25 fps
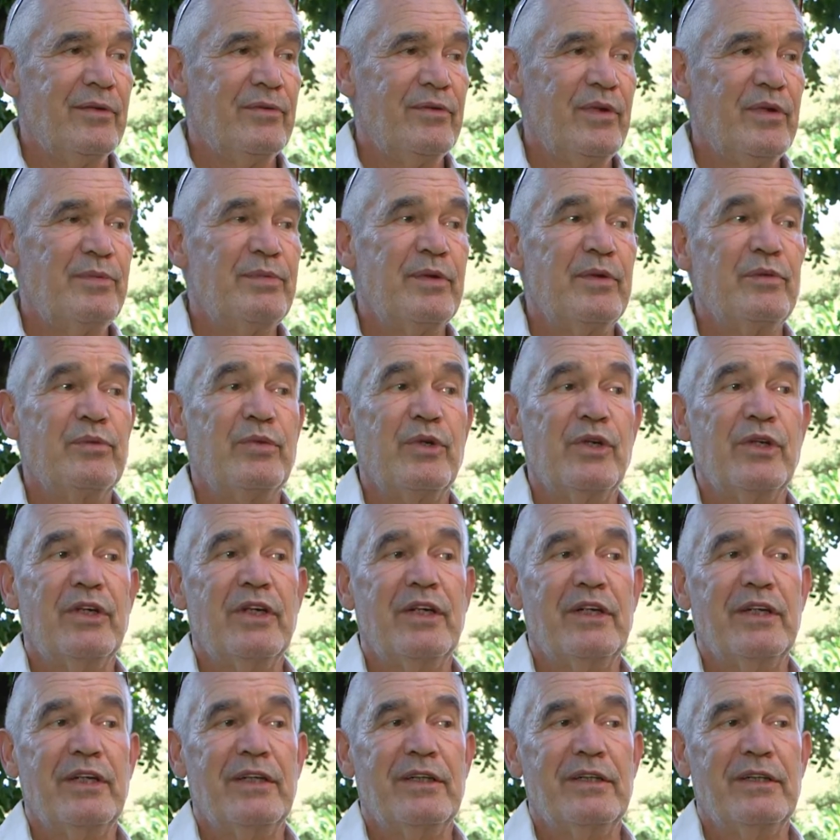We've been
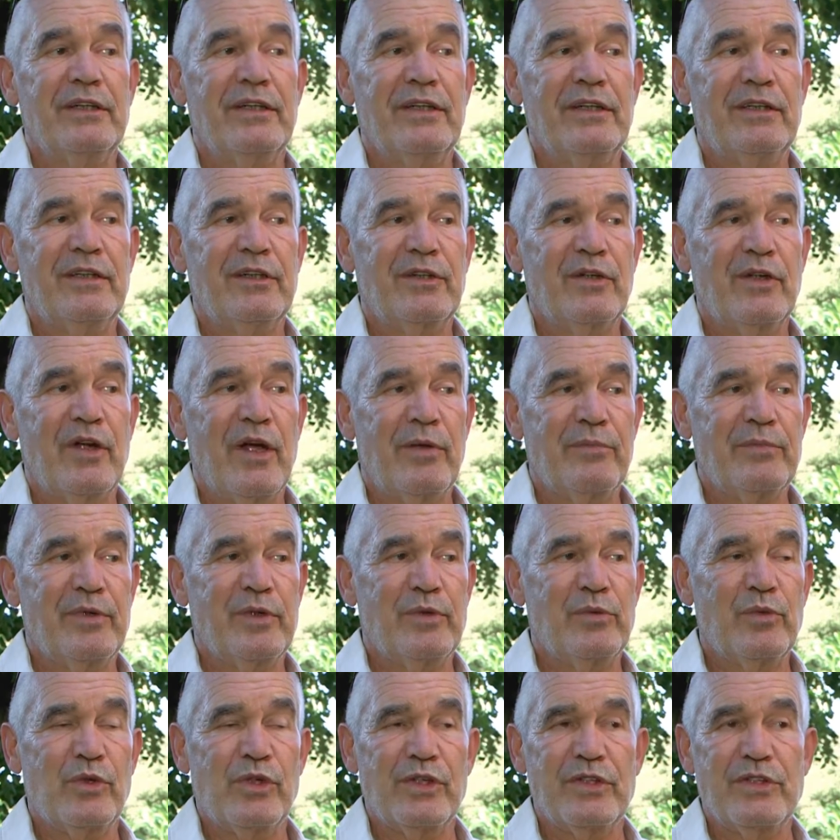working in the
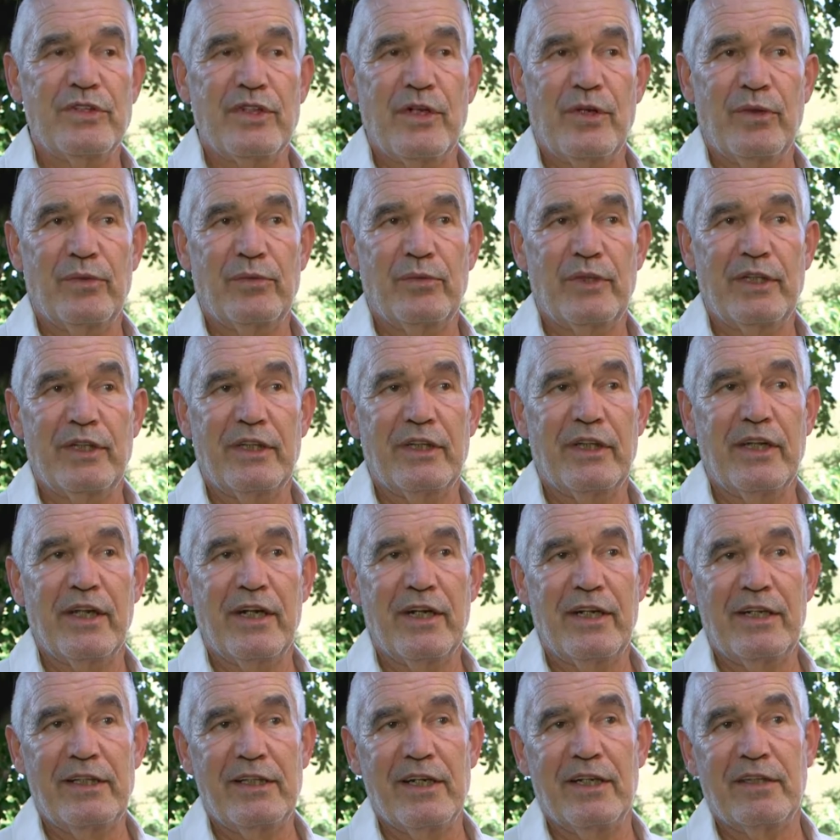Colombian war zone where the
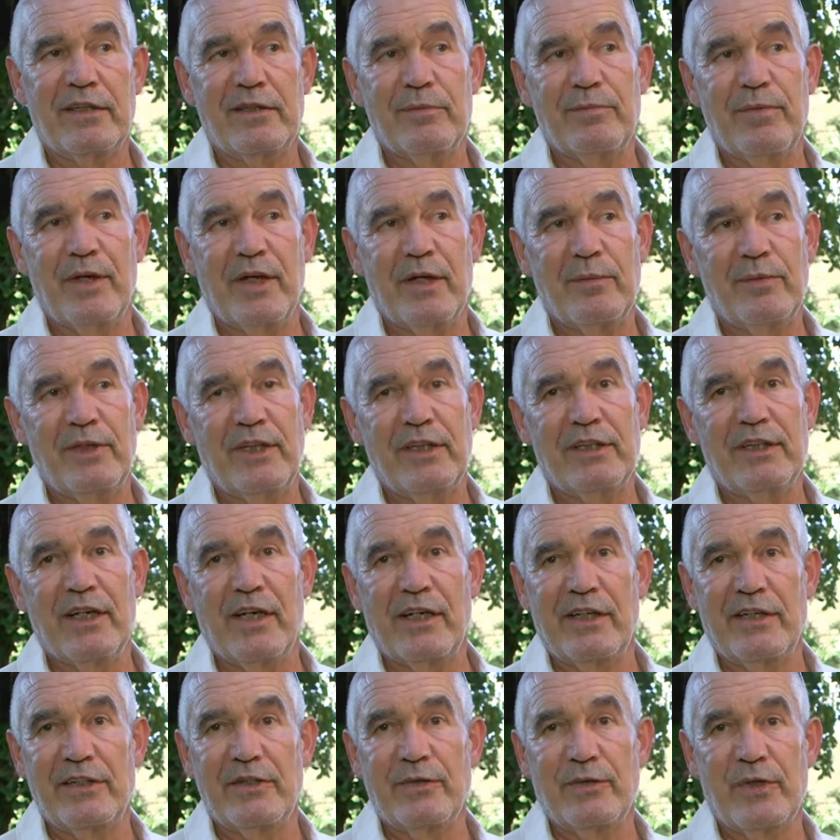guerrilla and the
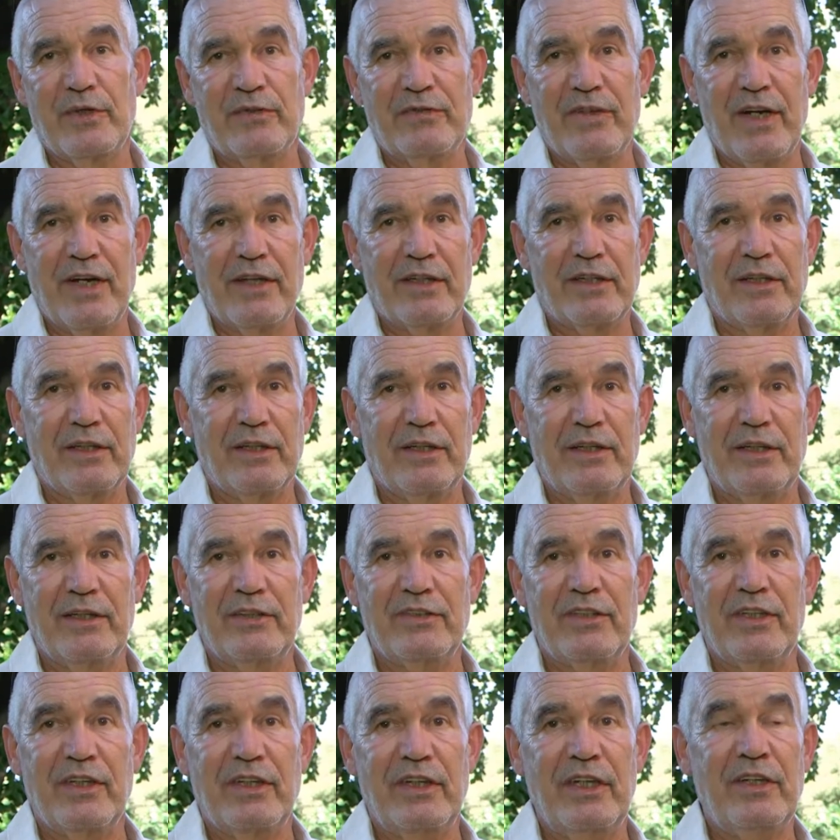paramilitaries were fighting
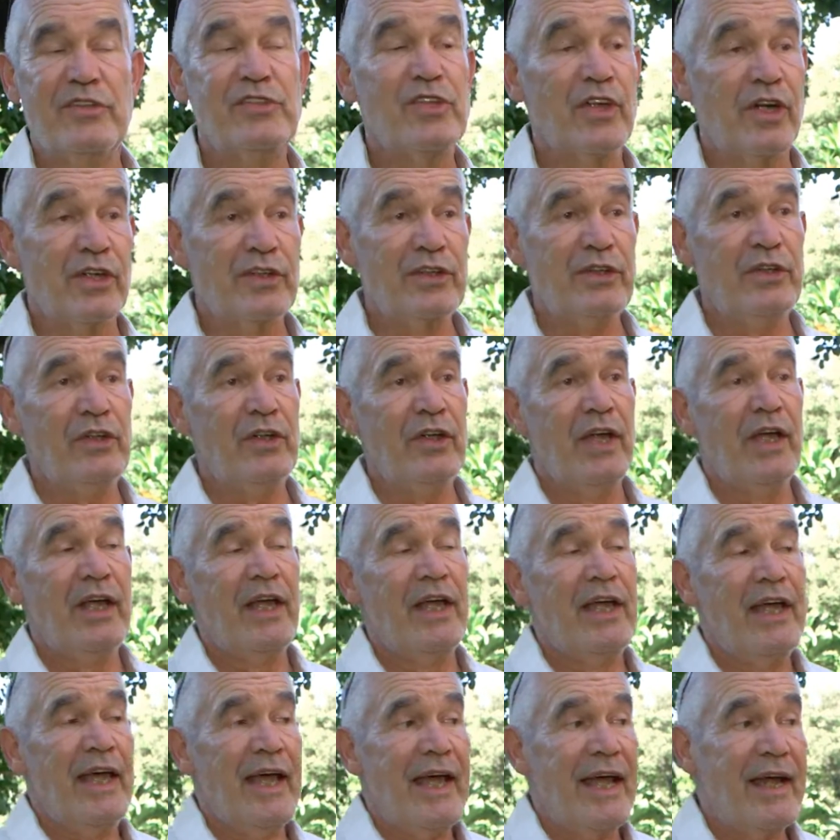each other.
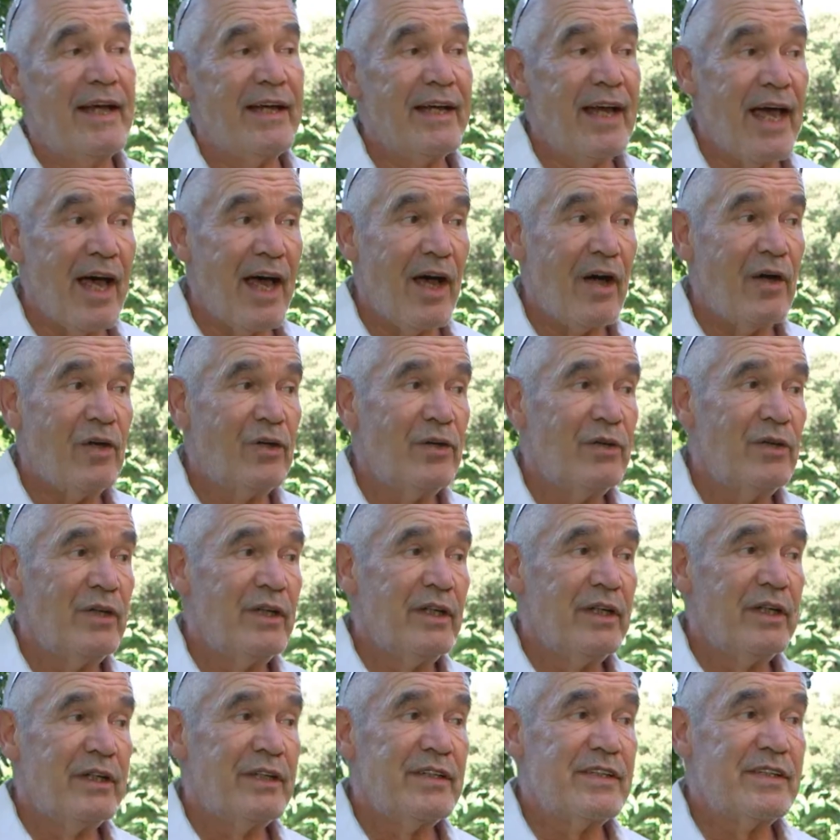And now,
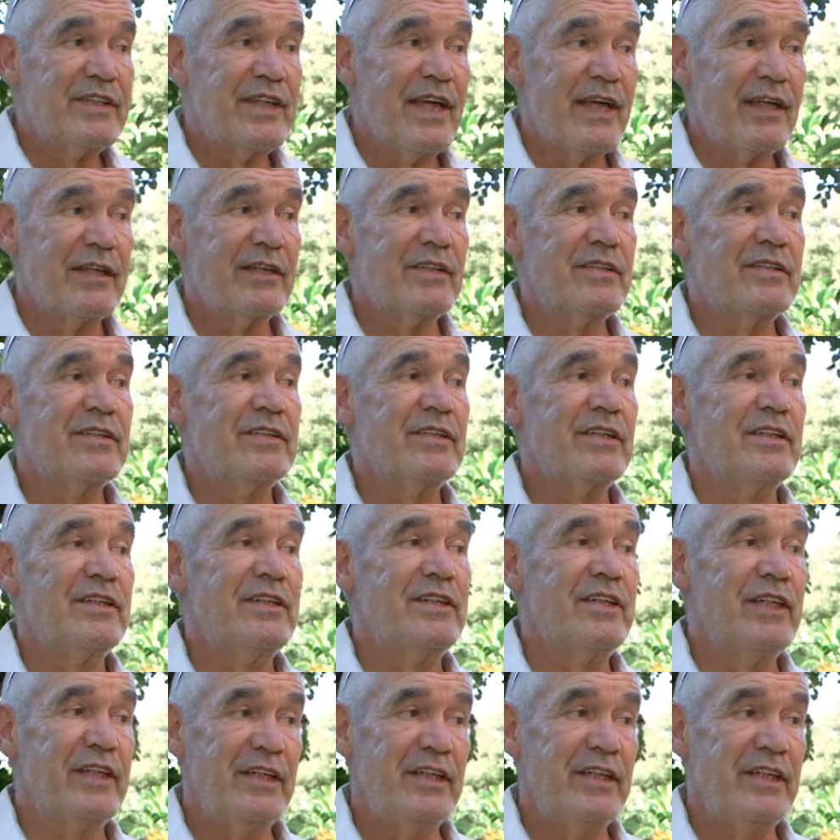since 3